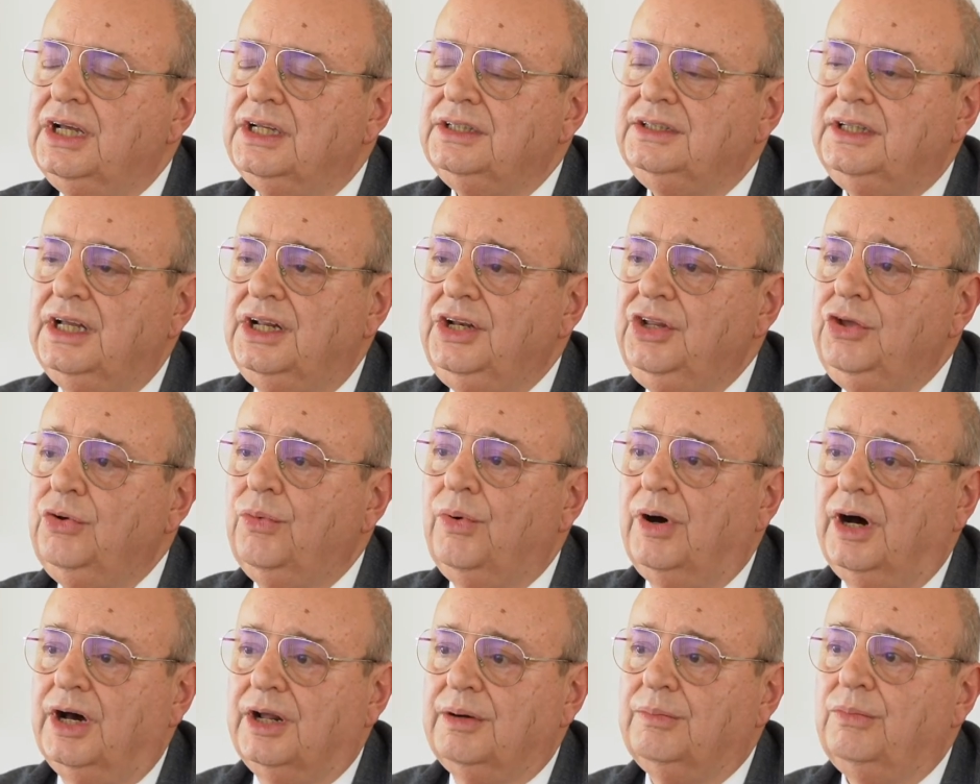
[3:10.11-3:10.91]
then
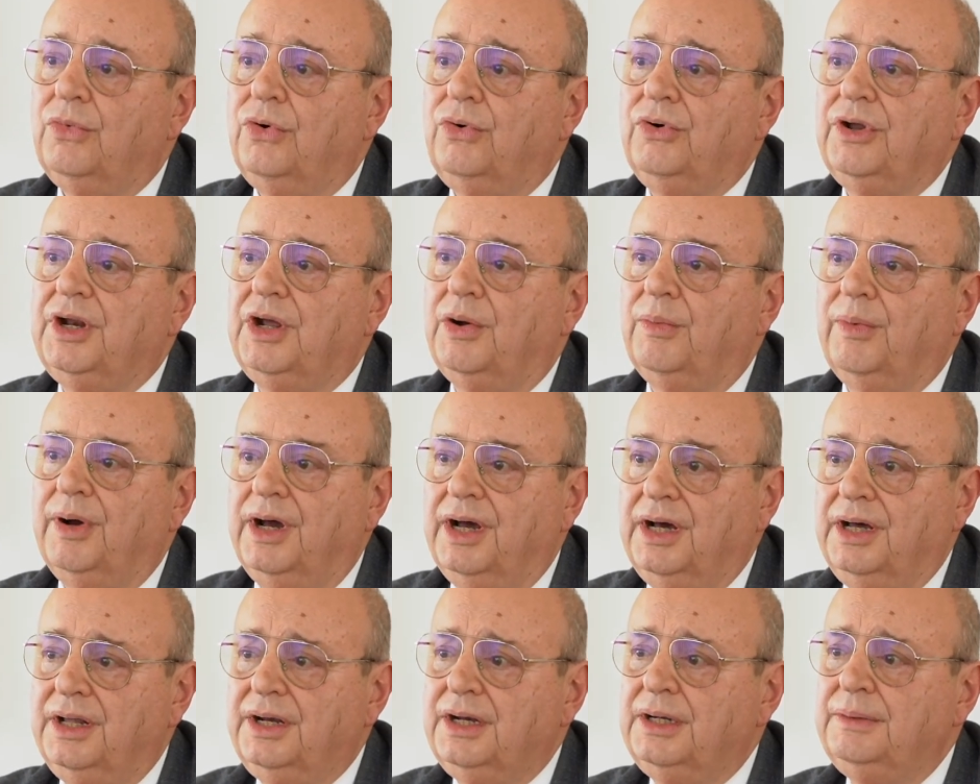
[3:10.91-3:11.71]
you are more
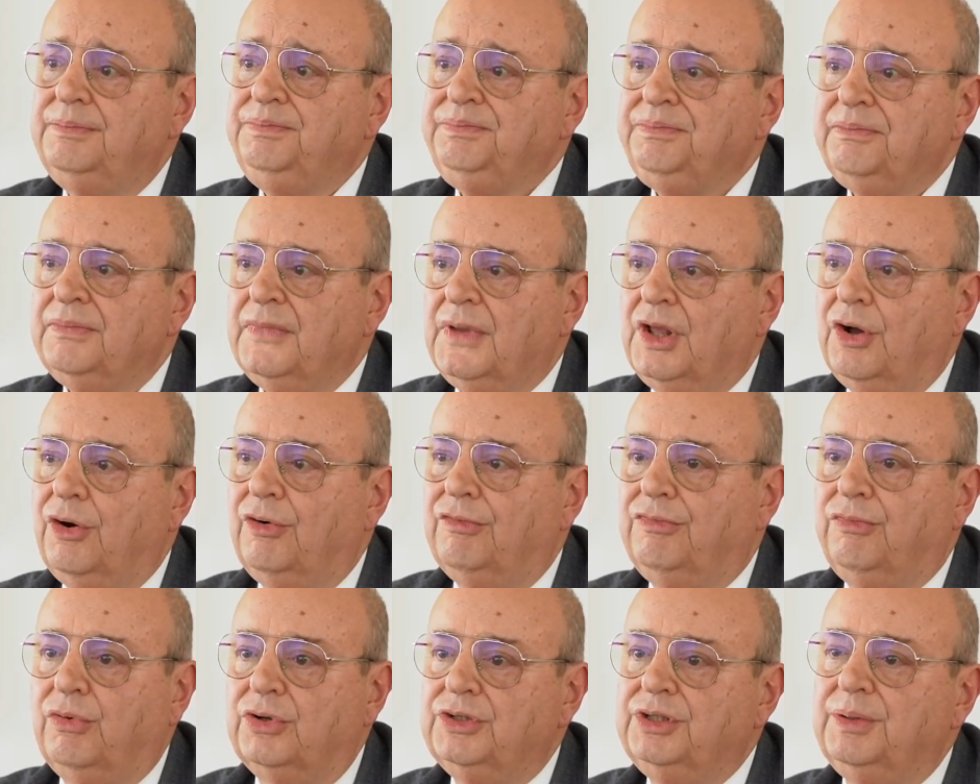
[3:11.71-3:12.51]
aware
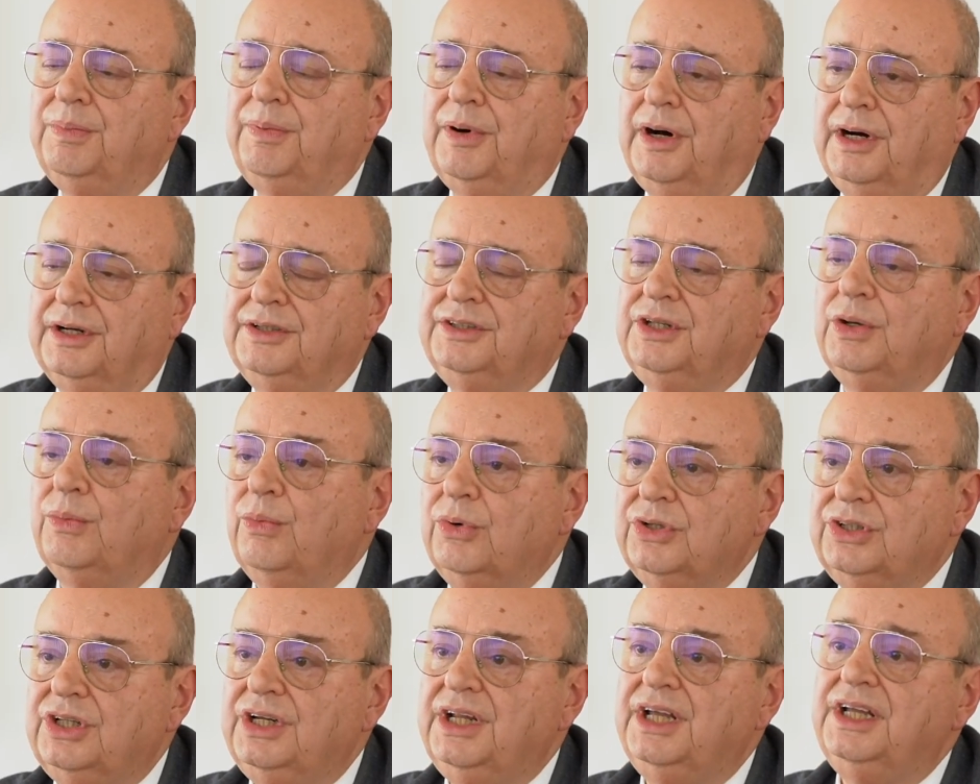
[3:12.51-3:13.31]
of what the party
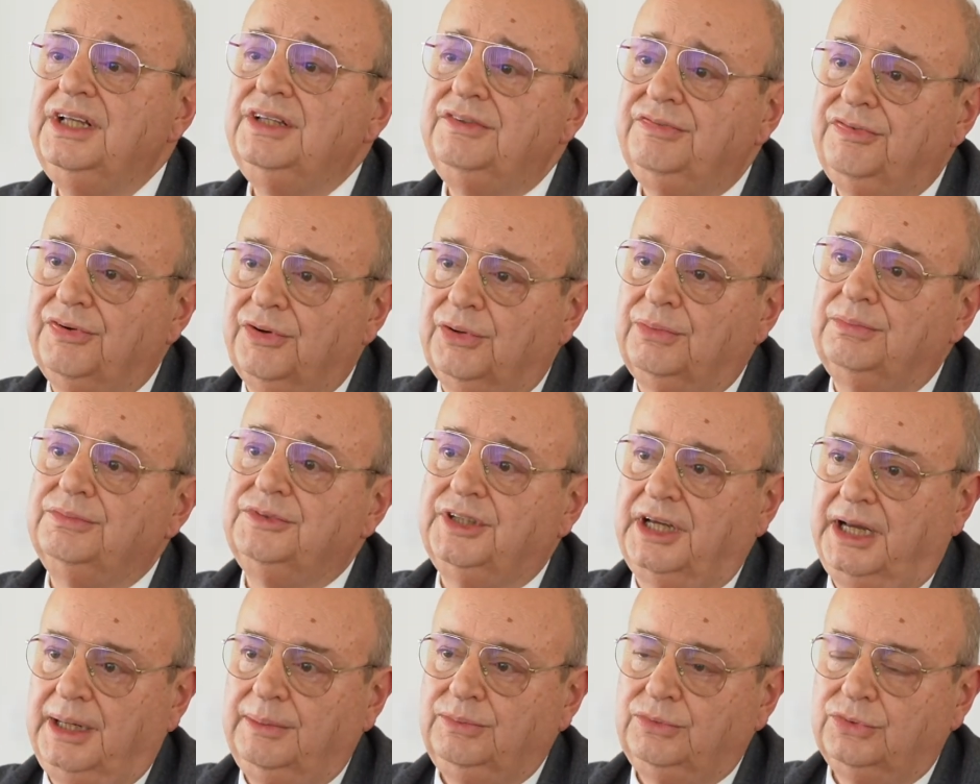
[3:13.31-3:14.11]
would need from
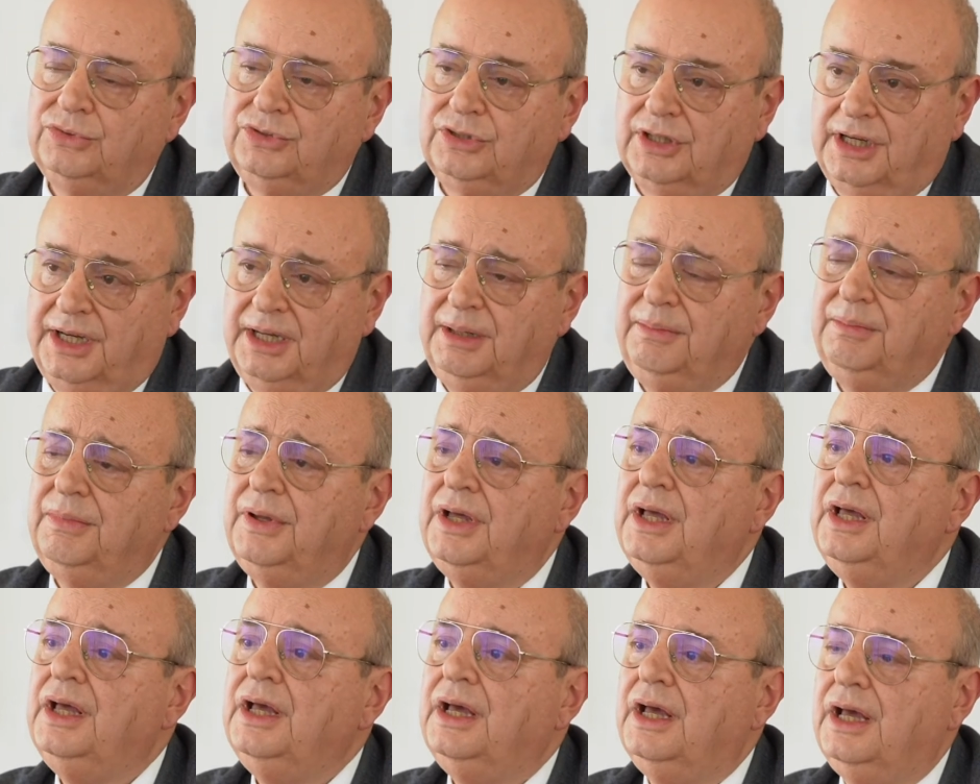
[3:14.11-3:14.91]
time to time,
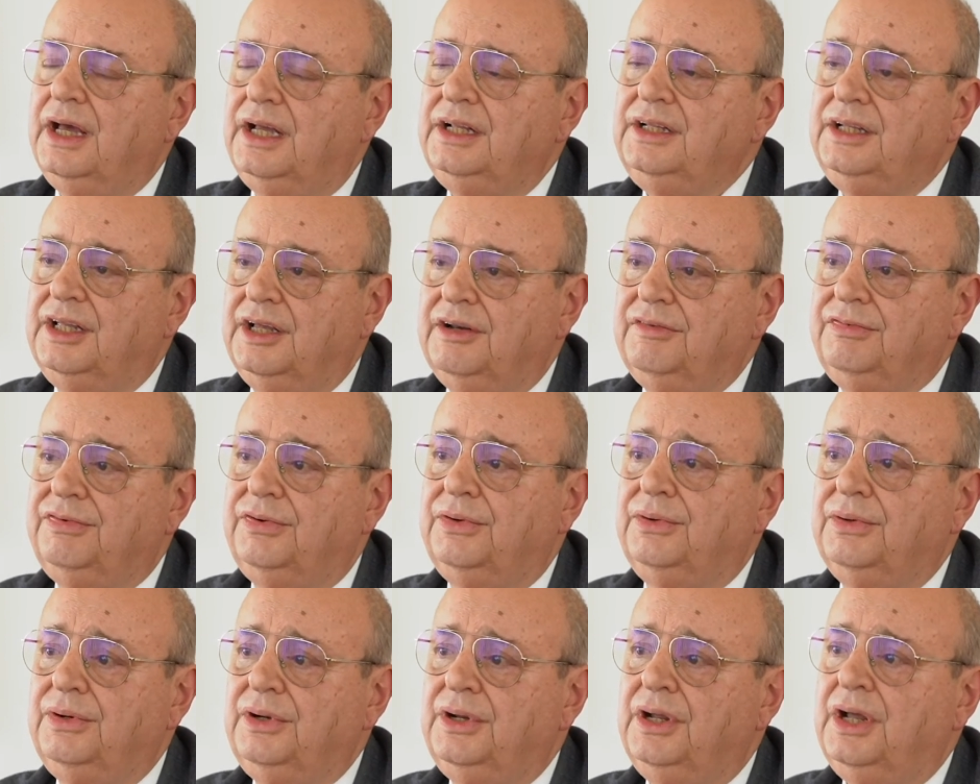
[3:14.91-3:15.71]
and
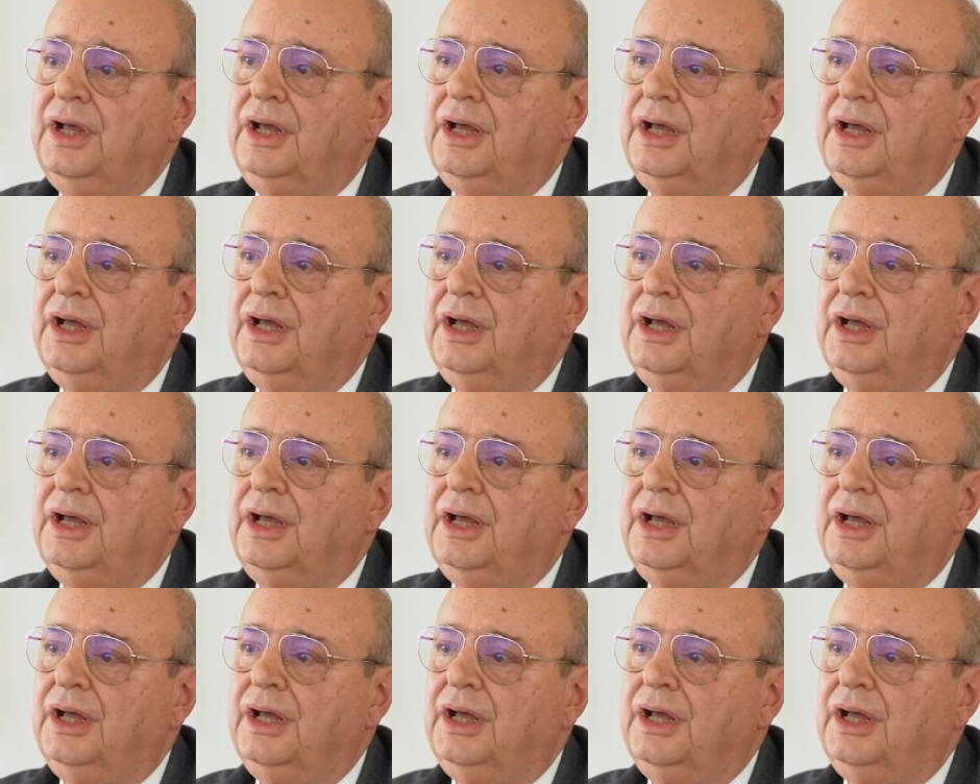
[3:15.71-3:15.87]
therefore